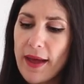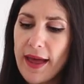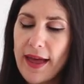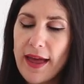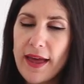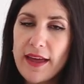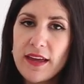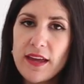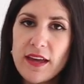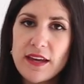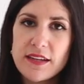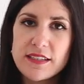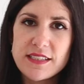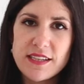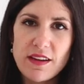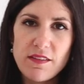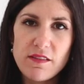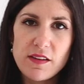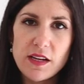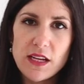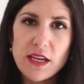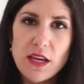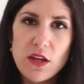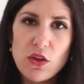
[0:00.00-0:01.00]
but
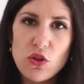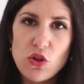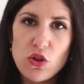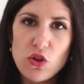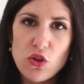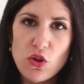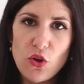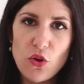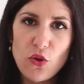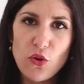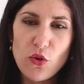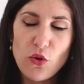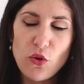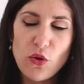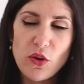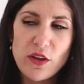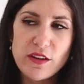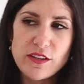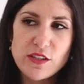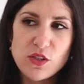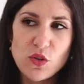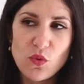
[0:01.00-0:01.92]
definitely a shoe